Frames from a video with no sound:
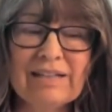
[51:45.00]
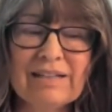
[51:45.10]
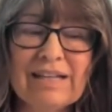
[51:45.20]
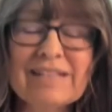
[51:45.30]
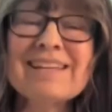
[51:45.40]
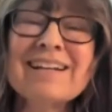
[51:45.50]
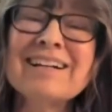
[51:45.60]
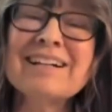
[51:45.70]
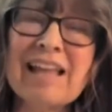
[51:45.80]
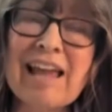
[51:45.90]
it's in a
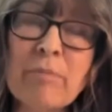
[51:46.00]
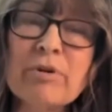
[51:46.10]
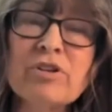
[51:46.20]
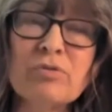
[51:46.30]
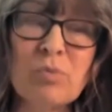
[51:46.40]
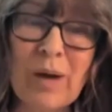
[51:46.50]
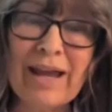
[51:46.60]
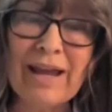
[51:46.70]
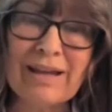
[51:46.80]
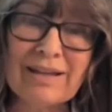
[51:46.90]
collaborative
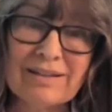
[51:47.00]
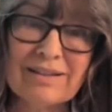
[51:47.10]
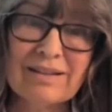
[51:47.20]
way